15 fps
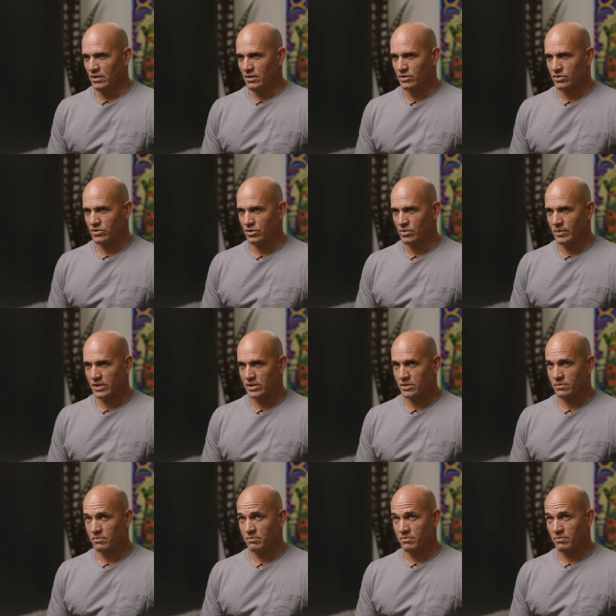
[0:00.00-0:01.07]
there's so
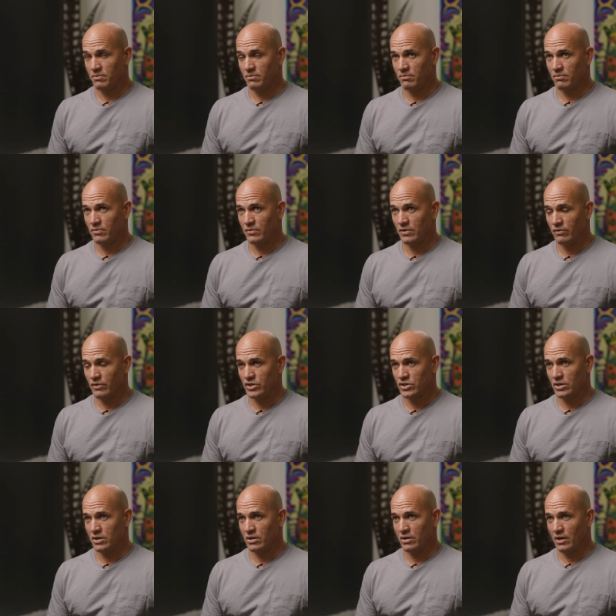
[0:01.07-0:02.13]
much
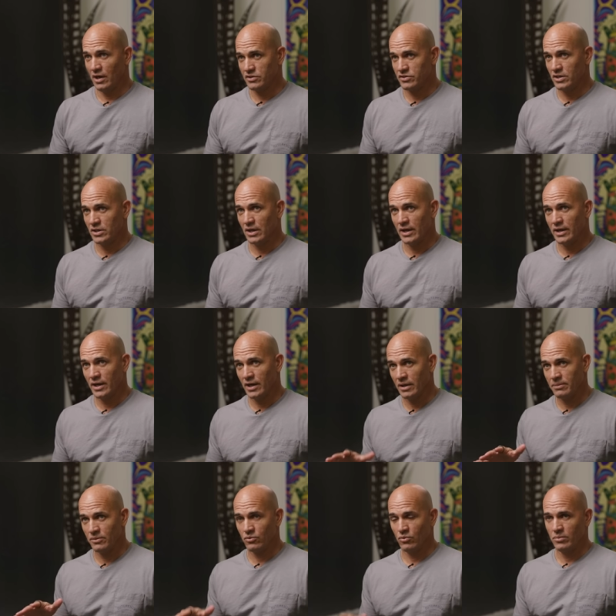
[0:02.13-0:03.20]
division and not seeing eye to
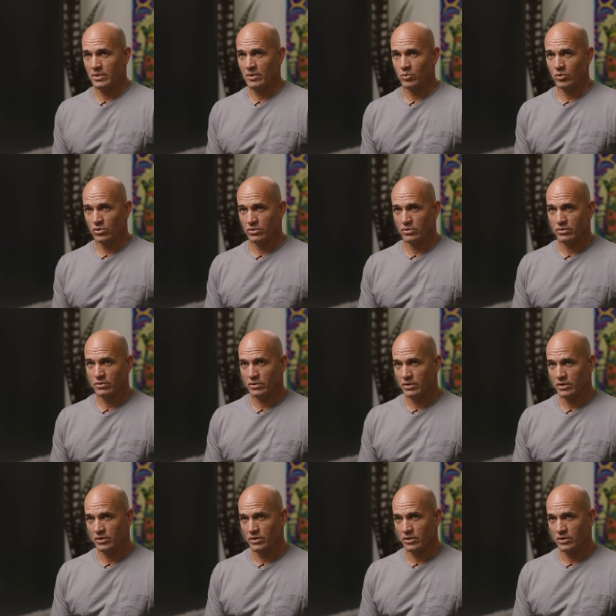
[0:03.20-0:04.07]
eye between people and,